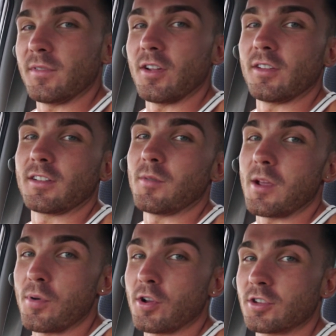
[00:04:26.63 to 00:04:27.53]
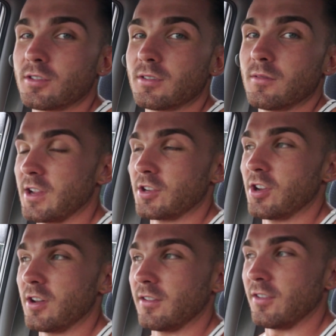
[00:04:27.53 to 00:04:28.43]
So it's going to be a push
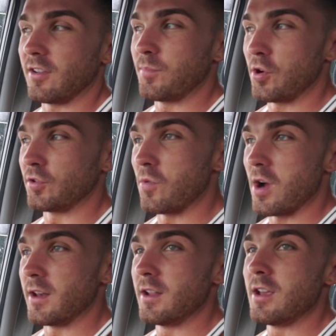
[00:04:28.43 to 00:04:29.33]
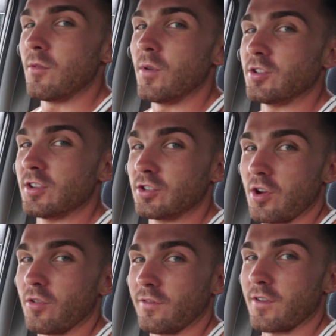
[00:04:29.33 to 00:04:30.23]
session. So it's push 1, which is
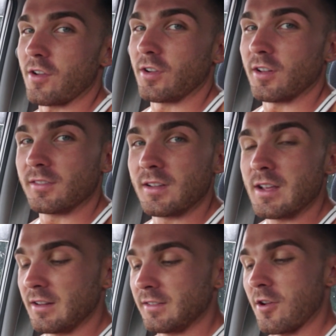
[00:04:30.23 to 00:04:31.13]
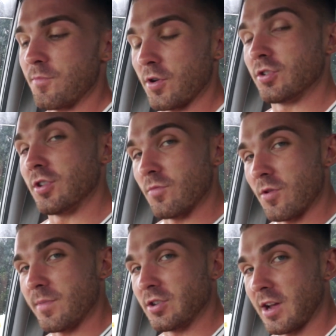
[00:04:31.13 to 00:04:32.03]
shoulder focused. So push 2
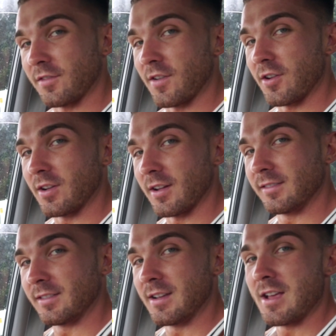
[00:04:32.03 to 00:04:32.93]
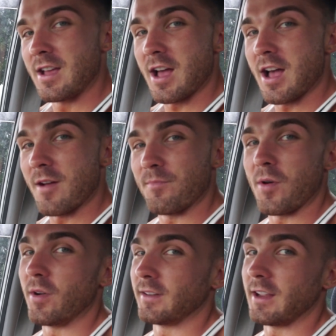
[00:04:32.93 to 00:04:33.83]
will be chest focused,
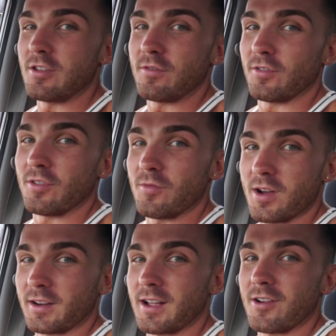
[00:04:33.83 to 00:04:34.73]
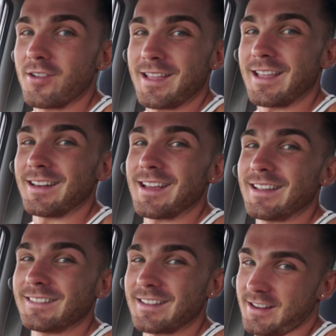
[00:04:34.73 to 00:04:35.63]
but we'll take you through the workout in
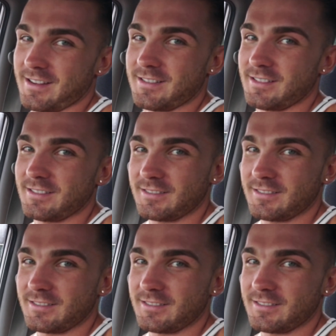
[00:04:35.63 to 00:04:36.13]
a second.